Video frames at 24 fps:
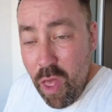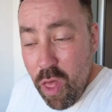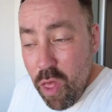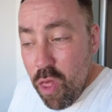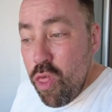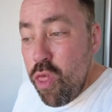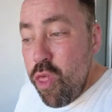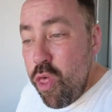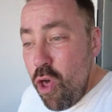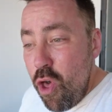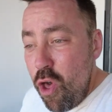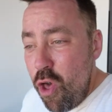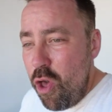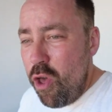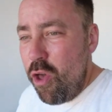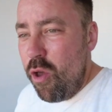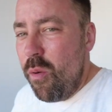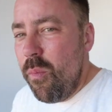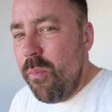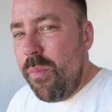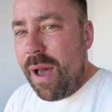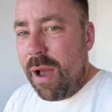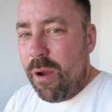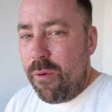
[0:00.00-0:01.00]
the
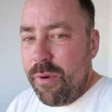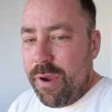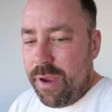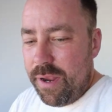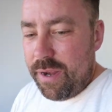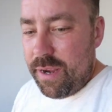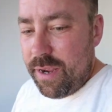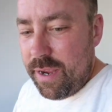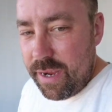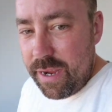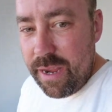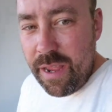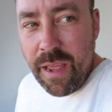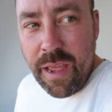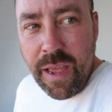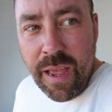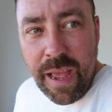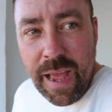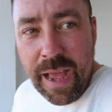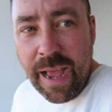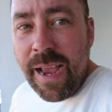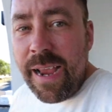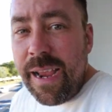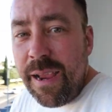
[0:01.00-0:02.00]
balcony,
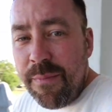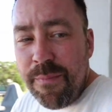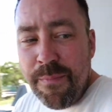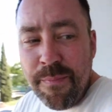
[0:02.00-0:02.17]
a